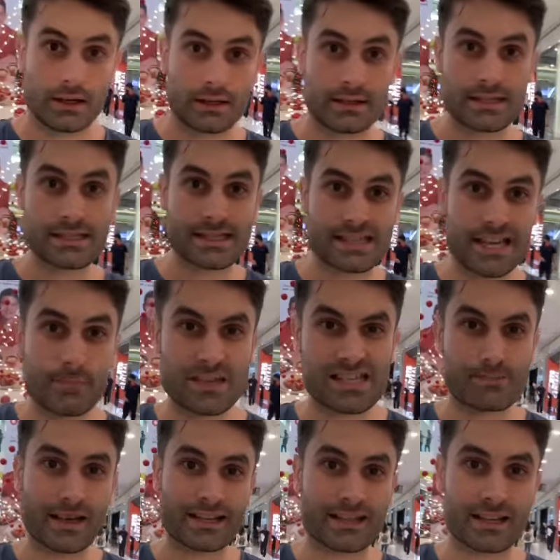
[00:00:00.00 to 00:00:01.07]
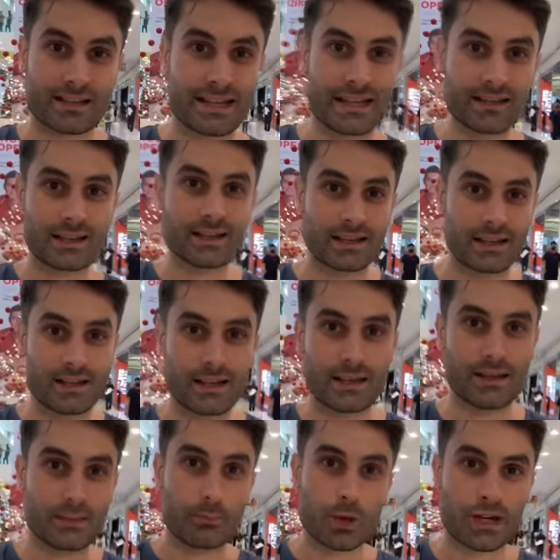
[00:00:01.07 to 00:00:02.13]
This SM is better than uh,
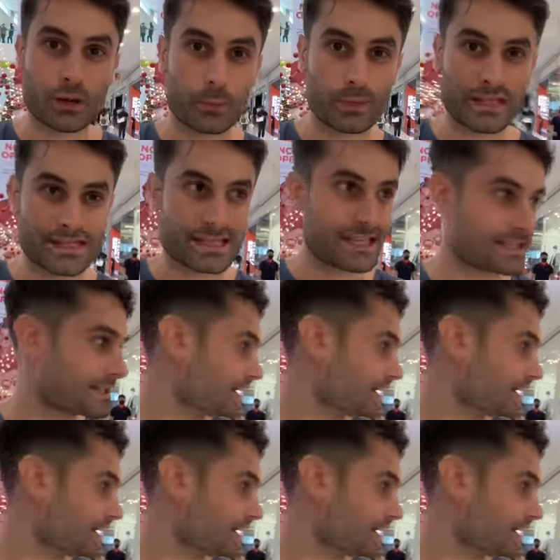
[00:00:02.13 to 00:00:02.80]
Puerto Princesa